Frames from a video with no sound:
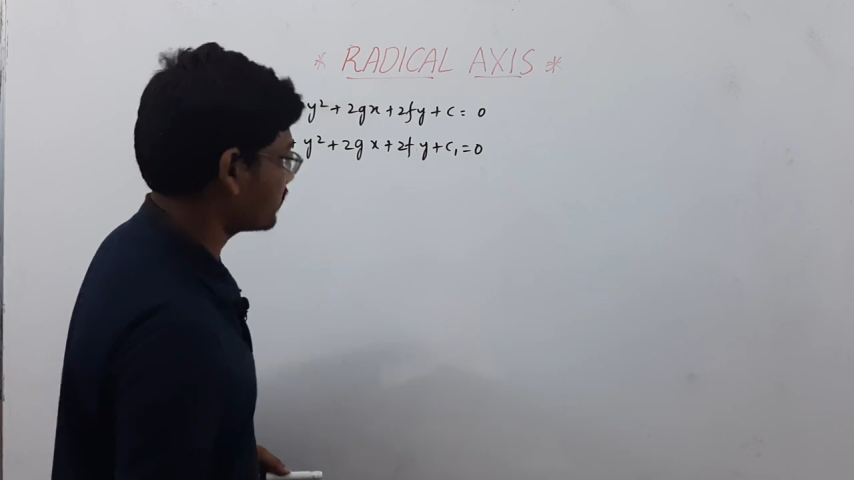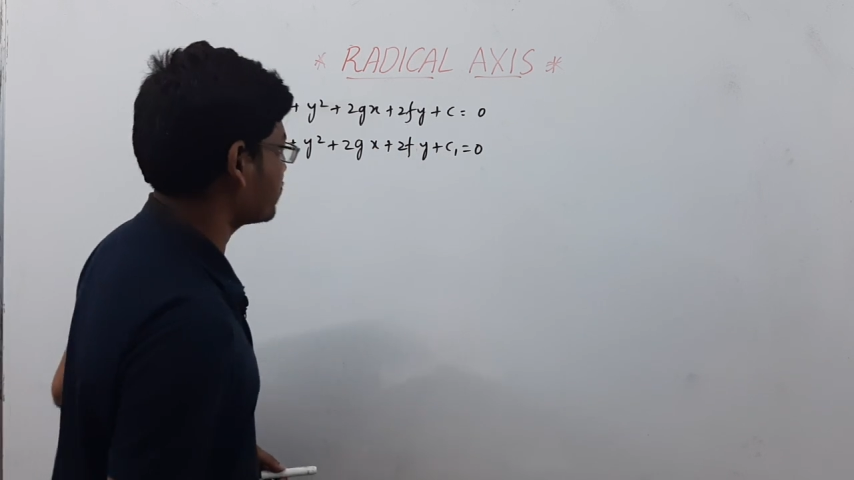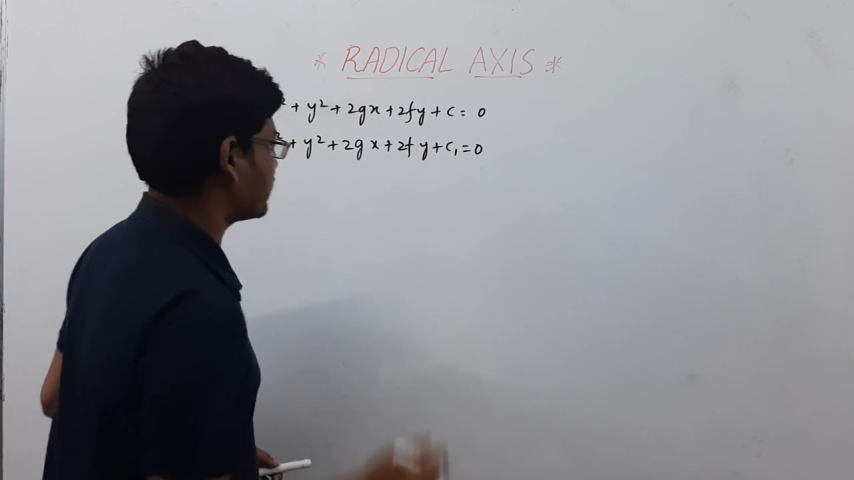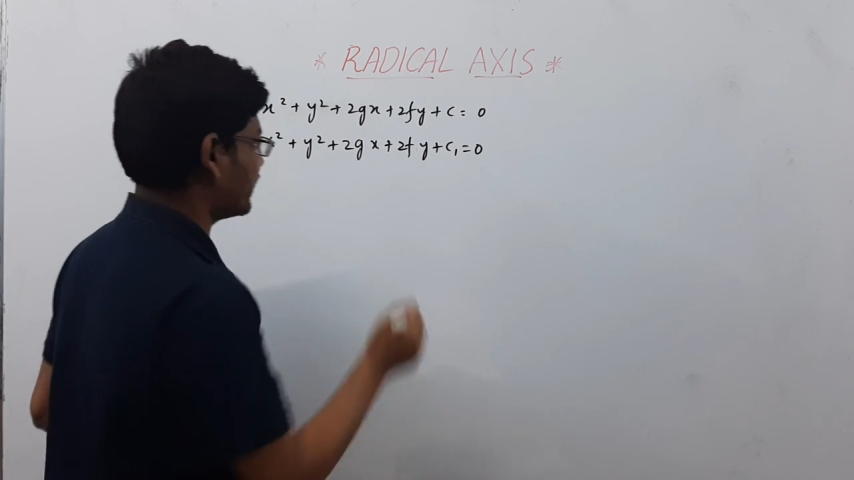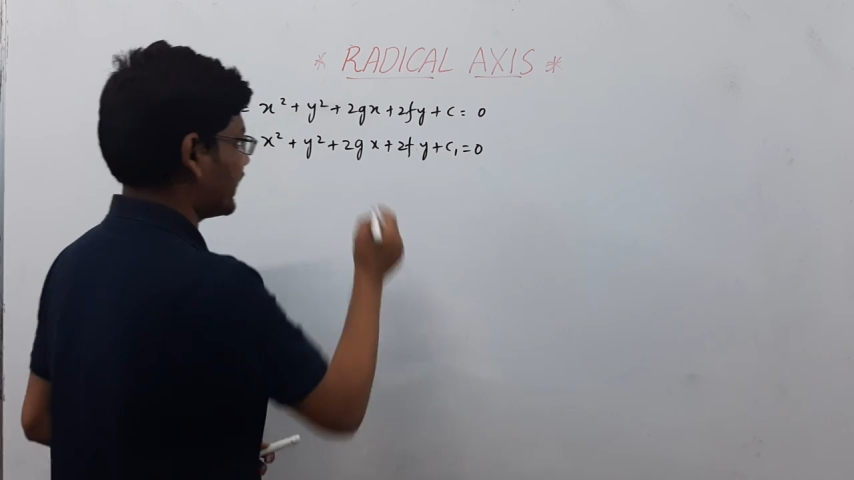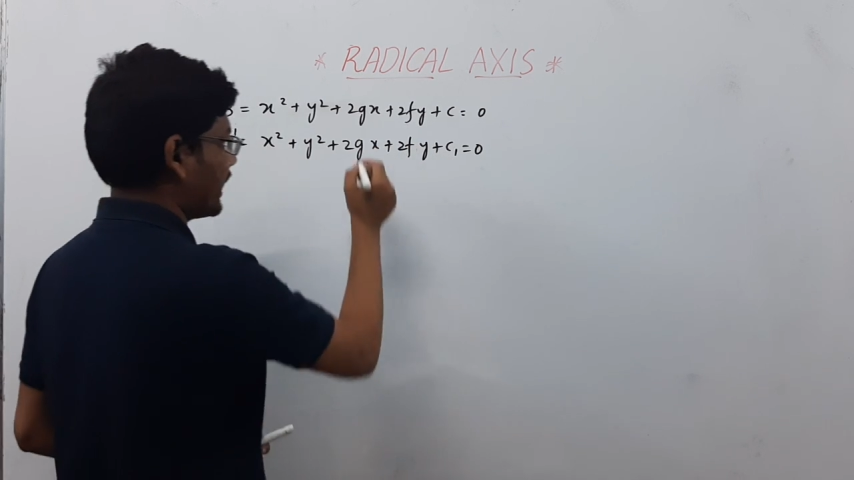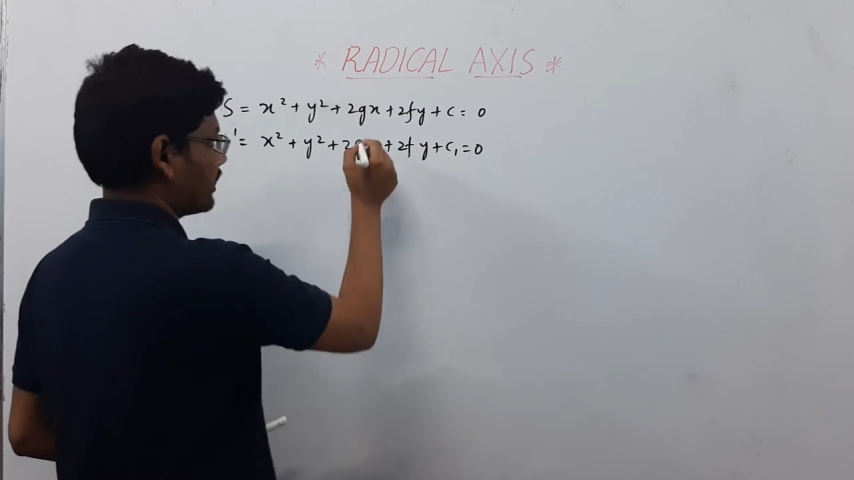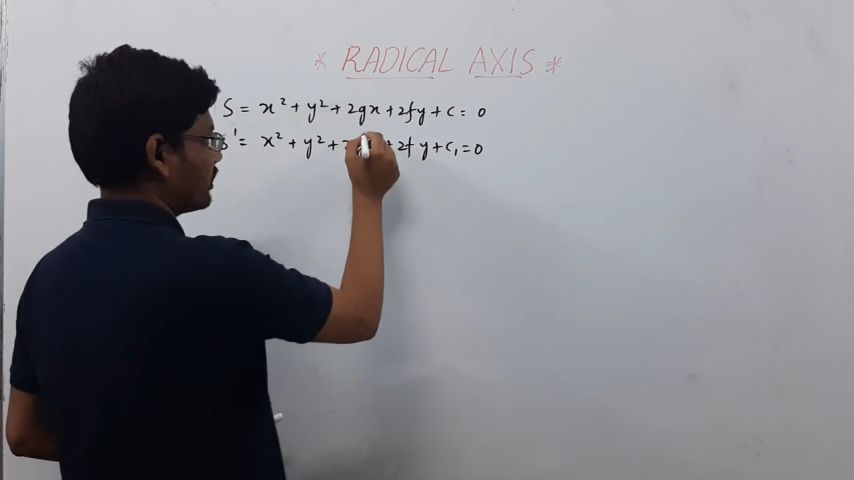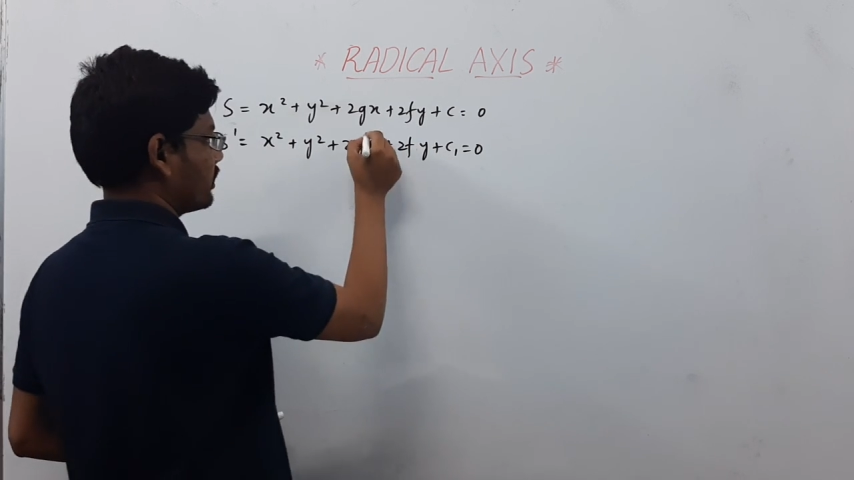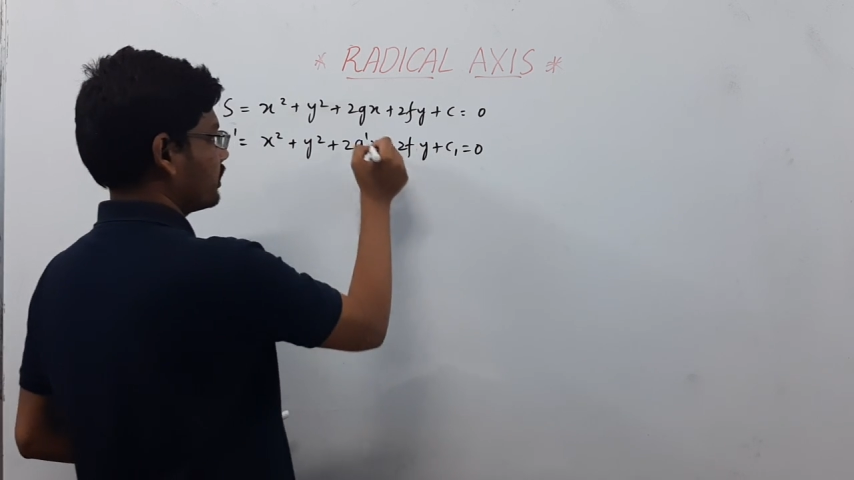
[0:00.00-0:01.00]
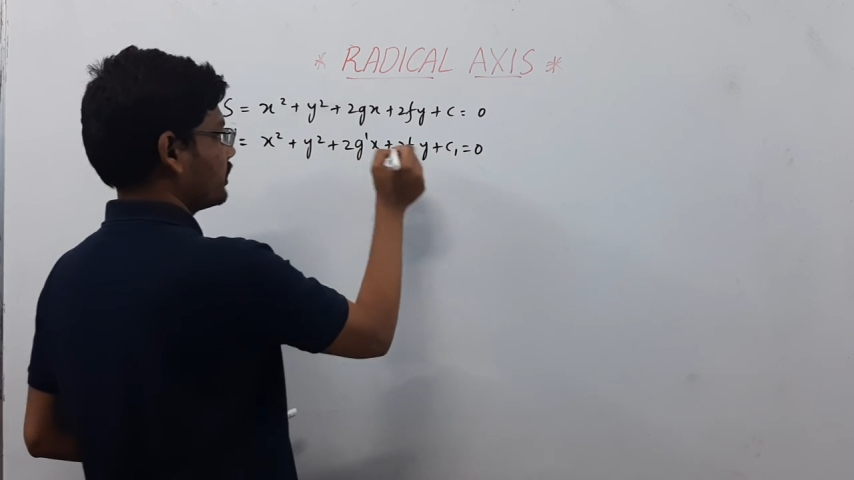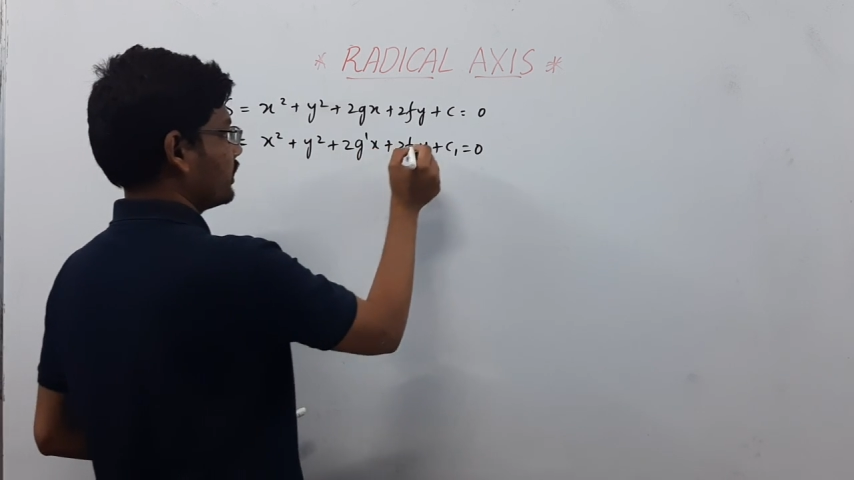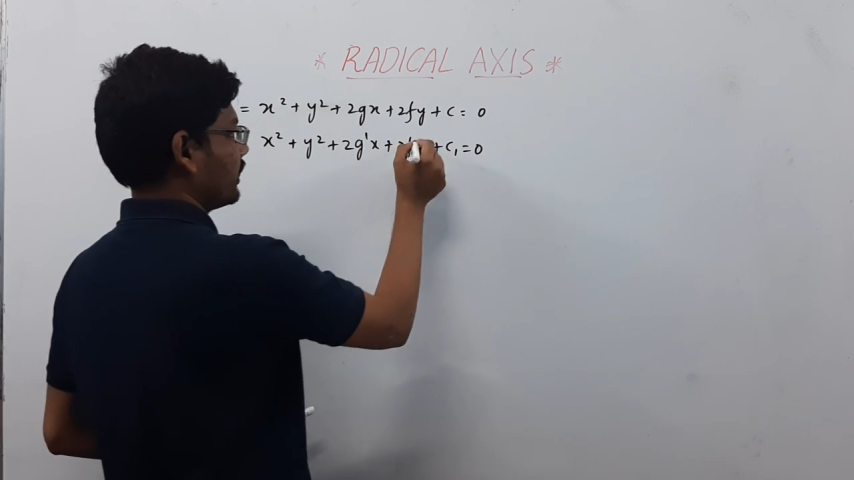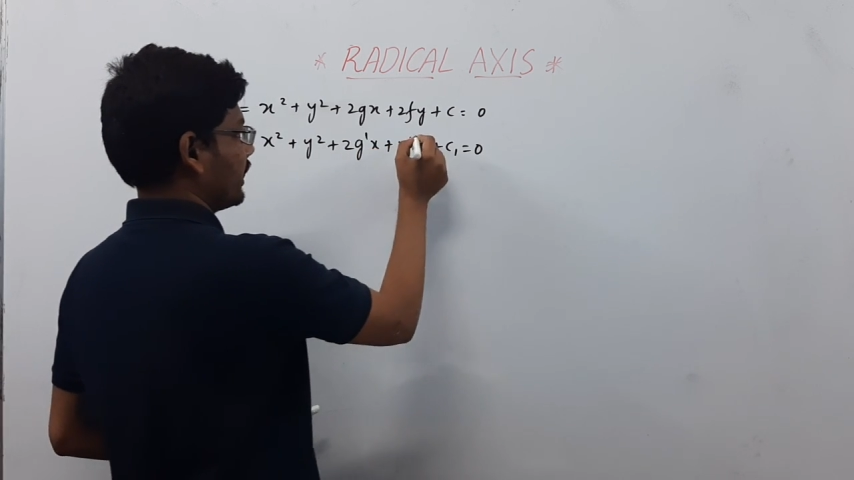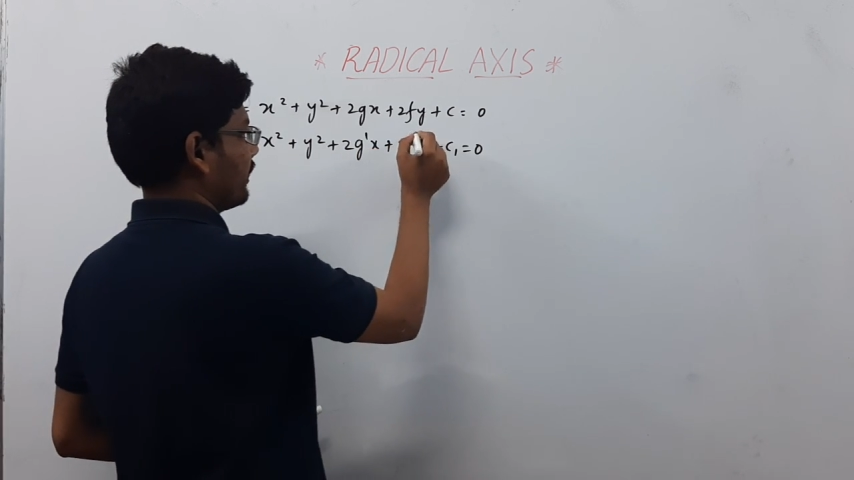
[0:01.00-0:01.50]
g dash,
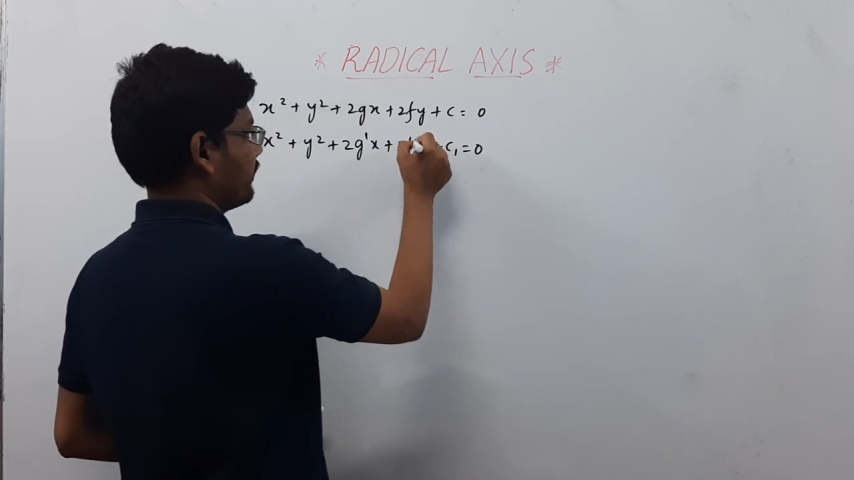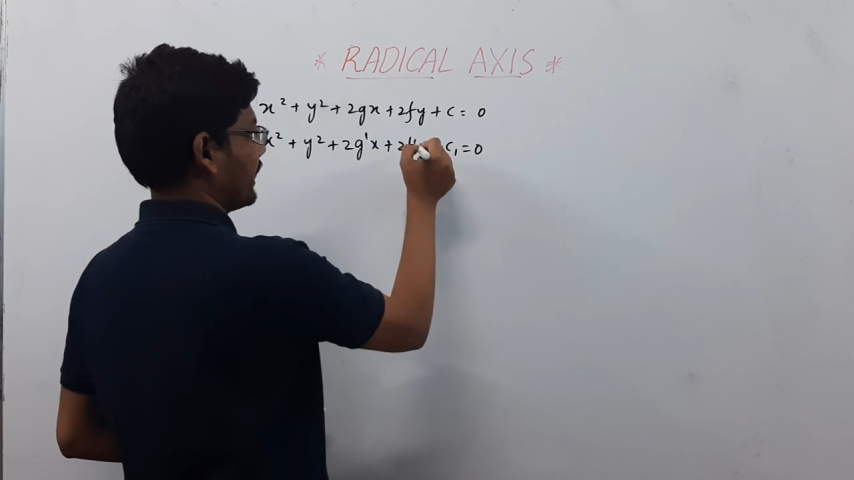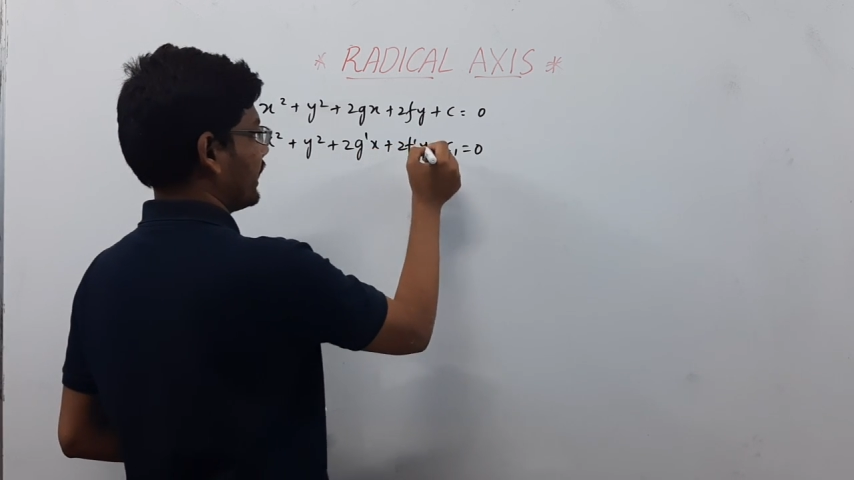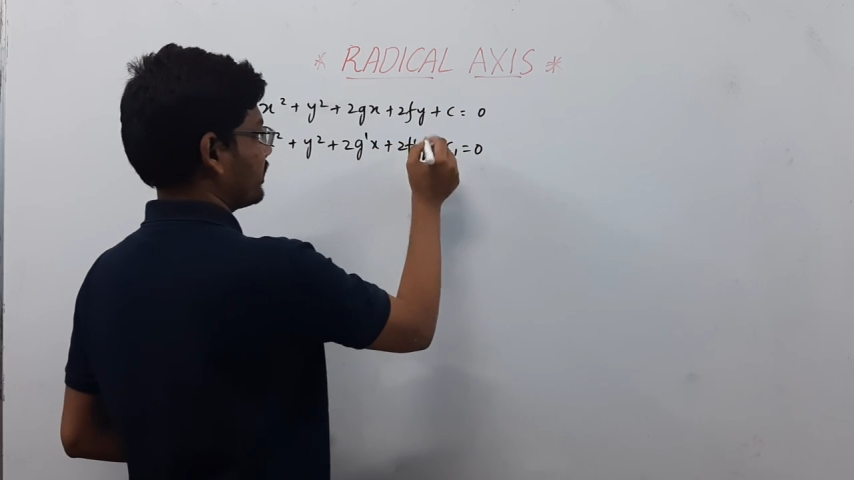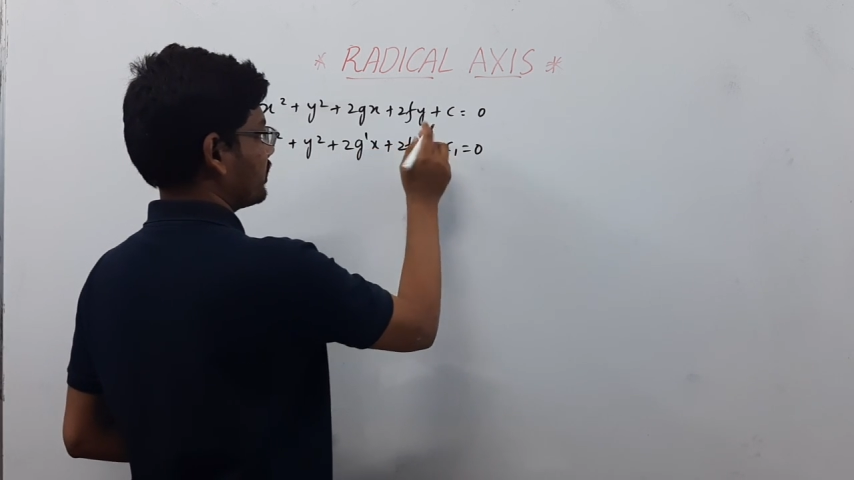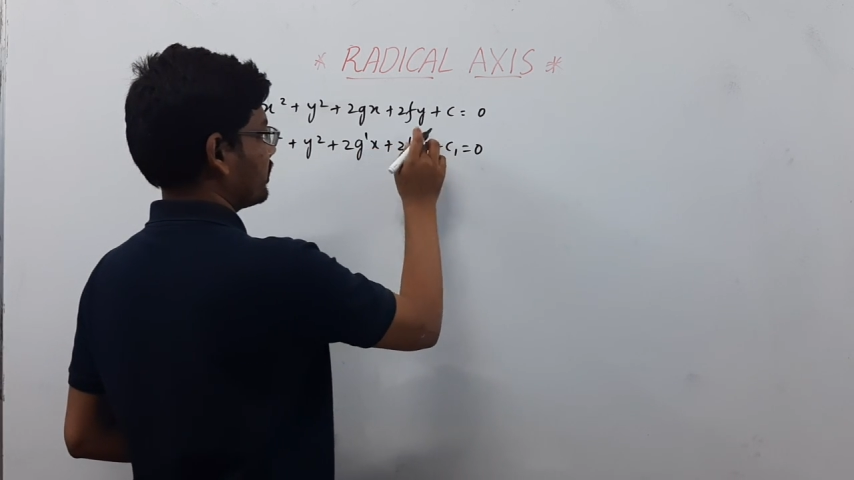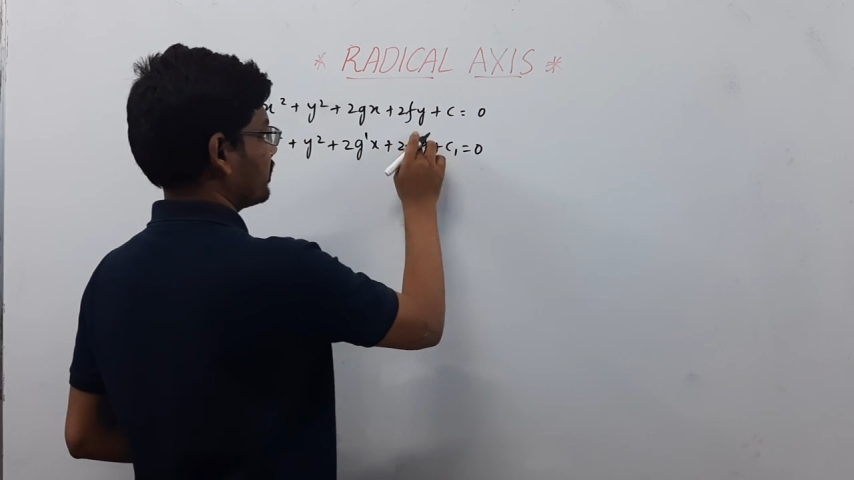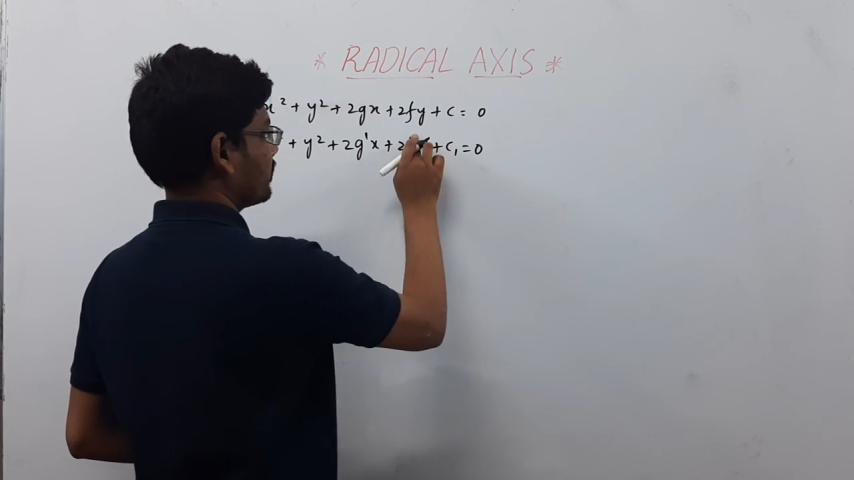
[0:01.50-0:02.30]
f dash,